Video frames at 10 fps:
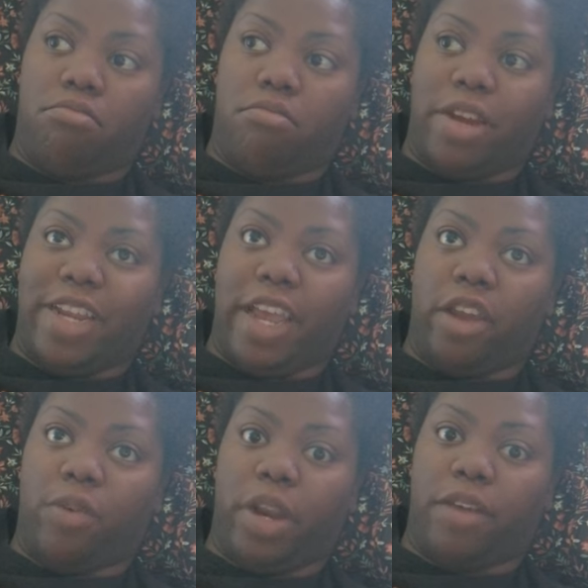my day
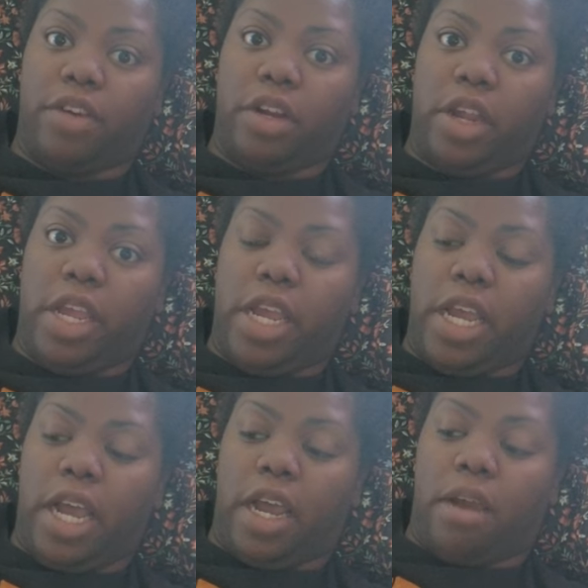or whatever.
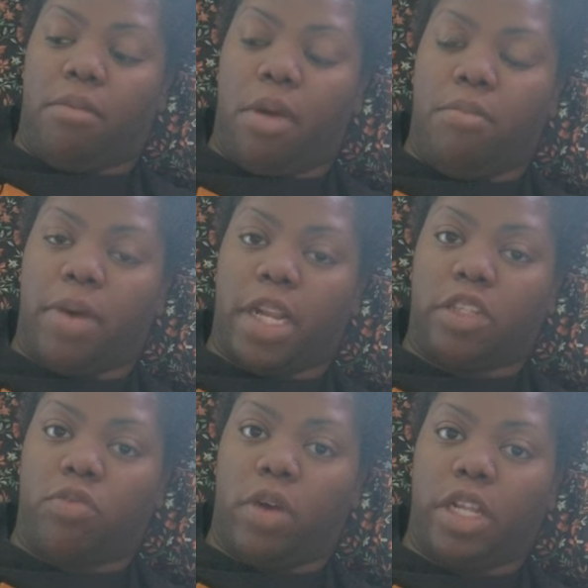But I
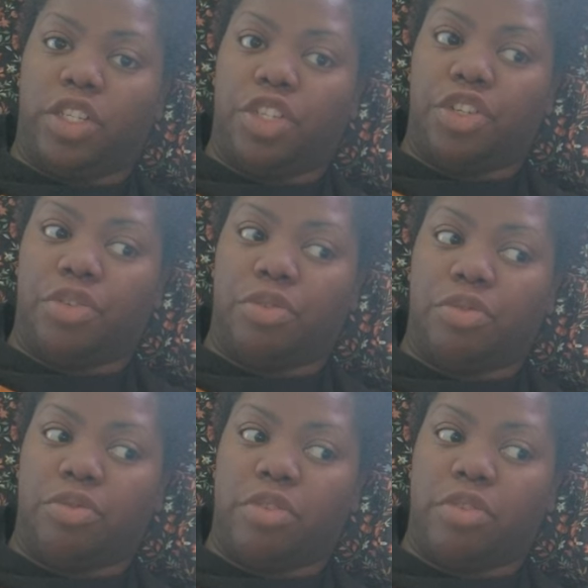just wanted to